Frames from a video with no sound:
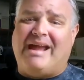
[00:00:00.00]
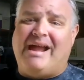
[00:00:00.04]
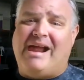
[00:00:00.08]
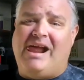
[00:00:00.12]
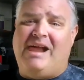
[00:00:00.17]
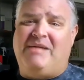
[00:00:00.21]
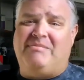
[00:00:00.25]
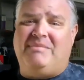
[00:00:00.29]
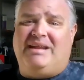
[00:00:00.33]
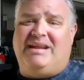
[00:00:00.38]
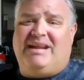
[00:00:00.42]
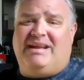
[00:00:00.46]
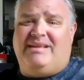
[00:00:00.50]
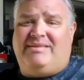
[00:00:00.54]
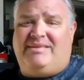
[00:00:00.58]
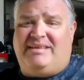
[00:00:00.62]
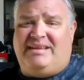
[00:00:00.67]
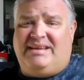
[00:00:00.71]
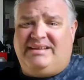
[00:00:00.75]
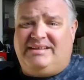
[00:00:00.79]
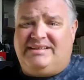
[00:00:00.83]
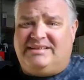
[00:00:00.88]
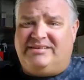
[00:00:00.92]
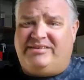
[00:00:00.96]
I mean, I
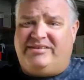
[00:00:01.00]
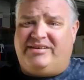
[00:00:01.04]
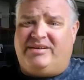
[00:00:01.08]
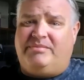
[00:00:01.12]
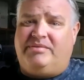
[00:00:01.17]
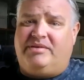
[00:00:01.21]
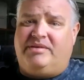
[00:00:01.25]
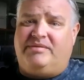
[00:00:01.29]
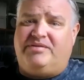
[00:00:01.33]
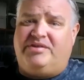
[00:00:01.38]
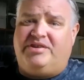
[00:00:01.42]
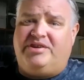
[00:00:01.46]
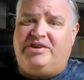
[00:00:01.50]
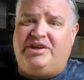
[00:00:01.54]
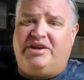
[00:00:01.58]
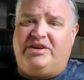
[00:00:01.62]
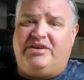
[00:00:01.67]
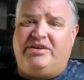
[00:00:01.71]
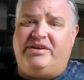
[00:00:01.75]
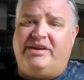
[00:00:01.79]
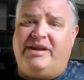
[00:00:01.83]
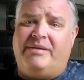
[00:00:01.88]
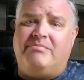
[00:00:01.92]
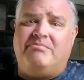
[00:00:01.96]
think in terms of sheer
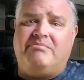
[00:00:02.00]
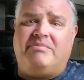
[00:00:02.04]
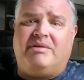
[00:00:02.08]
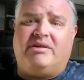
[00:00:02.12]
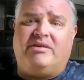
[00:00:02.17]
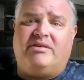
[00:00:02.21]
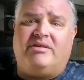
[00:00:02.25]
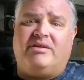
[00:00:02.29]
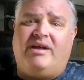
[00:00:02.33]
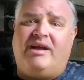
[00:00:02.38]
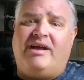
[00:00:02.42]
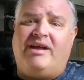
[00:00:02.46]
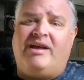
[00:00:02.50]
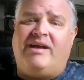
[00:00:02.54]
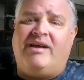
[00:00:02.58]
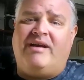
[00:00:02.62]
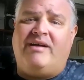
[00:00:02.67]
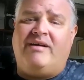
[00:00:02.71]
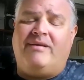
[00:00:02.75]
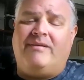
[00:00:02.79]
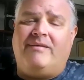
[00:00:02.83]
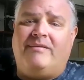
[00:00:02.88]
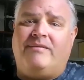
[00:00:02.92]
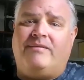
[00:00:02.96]
number
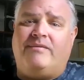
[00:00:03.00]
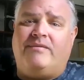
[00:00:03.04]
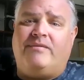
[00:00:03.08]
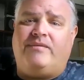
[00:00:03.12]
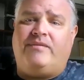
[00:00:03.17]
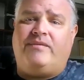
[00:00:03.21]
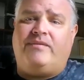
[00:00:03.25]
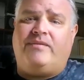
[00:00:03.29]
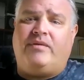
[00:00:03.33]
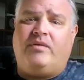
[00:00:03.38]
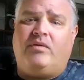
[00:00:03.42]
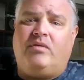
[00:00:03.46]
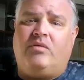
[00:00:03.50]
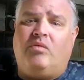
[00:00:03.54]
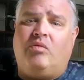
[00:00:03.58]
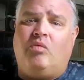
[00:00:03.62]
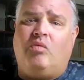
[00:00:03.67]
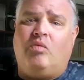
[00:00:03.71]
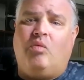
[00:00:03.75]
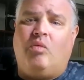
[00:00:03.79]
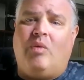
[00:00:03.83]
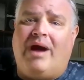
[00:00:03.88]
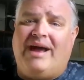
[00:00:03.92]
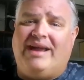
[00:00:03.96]
of
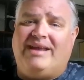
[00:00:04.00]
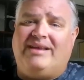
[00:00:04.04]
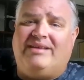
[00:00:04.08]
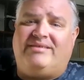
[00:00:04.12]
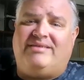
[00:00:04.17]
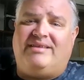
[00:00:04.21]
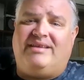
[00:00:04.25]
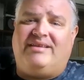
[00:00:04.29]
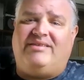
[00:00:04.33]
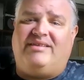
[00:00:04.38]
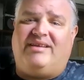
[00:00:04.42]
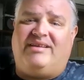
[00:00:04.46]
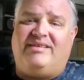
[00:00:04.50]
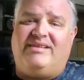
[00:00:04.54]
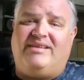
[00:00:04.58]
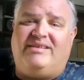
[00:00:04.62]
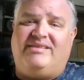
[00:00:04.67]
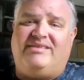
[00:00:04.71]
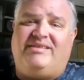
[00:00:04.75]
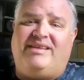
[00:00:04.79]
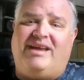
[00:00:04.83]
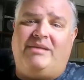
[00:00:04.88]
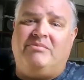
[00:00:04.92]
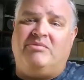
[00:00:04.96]
why is this on
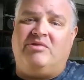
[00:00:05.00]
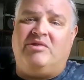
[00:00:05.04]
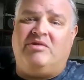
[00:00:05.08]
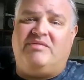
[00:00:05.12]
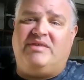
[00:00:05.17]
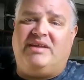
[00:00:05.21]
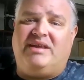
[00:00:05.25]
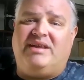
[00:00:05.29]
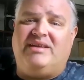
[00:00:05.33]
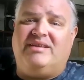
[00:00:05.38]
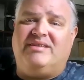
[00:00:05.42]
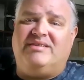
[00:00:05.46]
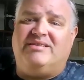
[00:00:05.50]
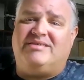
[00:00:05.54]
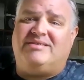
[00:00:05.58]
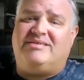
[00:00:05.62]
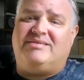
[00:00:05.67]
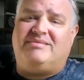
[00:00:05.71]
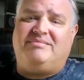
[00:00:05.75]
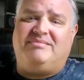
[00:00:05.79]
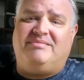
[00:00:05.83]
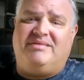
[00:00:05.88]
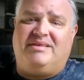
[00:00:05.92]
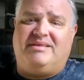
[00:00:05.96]
this set
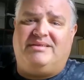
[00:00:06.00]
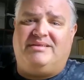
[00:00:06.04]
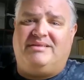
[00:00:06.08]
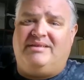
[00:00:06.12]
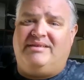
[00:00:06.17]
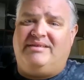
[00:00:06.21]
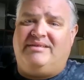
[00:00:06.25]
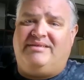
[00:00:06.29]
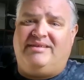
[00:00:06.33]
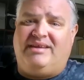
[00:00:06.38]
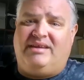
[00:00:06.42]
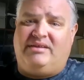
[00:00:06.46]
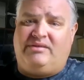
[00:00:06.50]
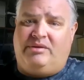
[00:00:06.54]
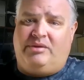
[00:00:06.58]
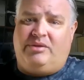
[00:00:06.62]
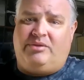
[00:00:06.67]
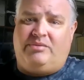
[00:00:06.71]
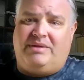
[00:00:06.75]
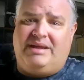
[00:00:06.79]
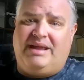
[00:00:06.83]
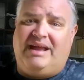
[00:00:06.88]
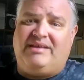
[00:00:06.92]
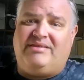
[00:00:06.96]
movies, season
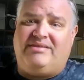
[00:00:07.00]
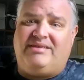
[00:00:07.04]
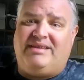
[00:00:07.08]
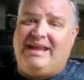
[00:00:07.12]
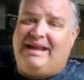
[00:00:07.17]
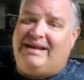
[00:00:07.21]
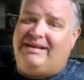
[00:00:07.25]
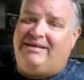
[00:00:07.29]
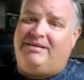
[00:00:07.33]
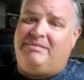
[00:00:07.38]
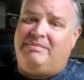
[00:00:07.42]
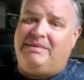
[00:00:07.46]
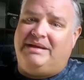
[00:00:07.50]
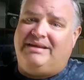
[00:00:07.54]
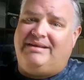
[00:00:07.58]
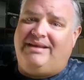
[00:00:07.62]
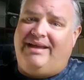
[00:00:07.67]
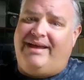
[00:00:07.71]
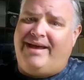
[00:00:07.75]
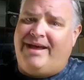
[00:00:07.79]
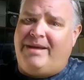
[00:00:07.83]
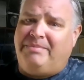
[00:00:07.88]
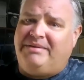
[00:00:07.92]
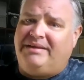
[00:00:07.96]
3 has yet to be
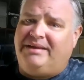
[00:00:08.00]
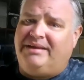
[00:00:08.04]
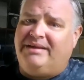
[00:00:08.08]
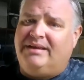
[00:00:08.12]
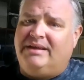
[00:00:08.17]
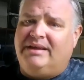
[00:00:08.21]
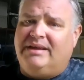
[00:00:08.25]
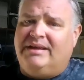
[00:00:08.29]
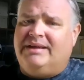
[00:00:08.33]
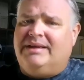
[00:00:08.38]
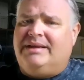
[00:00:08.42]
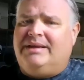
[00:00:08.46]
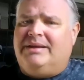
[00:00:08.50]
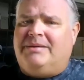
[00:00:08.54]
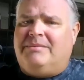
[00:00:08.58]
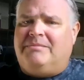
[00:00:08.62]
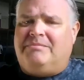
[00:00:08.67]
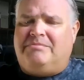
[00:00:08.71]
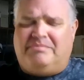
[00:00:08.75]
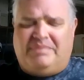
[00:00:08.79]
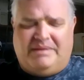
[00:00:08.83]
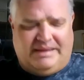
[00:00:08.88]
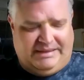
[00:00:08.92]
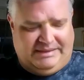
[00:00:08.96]
topped,
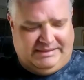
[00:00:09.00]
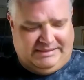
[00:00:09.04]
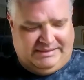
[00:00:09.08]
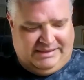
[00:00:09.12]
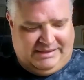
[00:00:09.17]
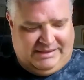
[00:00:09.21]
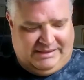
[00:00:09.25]
but